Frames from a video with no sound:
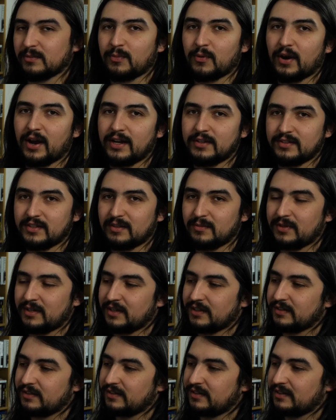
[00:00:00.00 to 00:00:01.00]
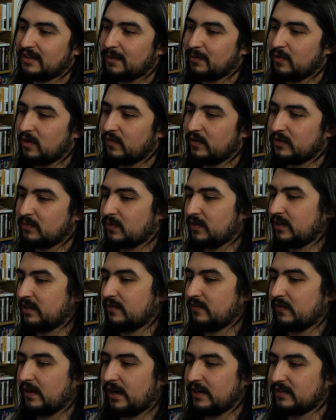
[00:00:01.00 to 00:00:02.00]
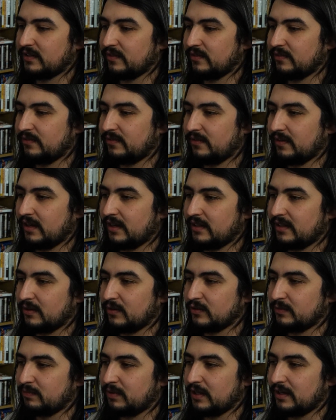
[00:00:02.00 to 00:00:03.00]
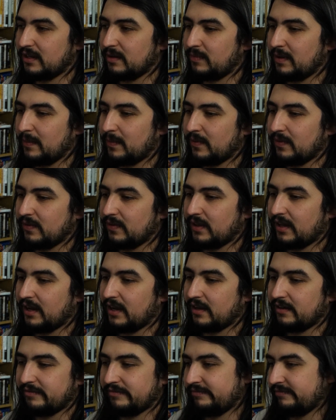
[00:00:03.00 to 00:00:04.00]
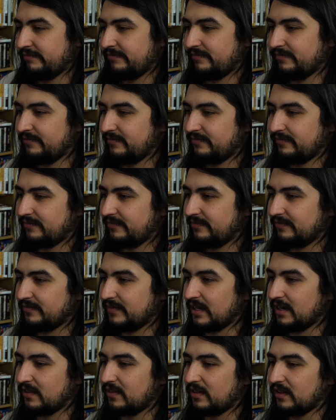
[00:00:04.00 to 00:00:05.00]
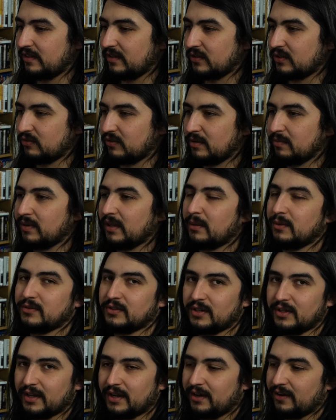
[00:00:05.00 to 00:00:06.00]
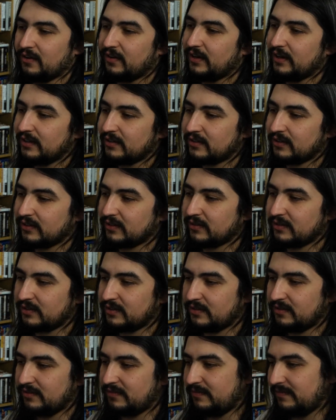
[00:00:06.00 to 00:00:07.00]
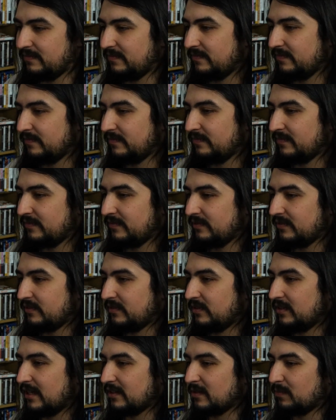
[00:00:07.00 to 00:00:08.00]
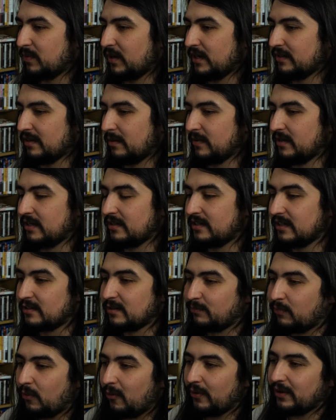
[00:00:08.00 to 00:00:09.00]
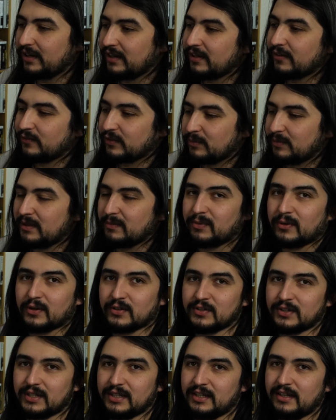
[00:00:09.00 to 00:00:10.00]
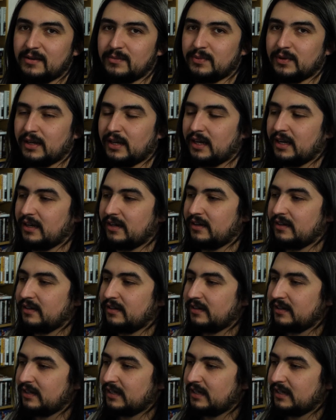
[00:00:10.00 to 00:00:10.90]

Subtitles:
surprising because that movie's pretty divisive, and there was plenty of people that didn't think the screenplay was all that great, so it's not surprising. I mean, it's disappointing for me personally, but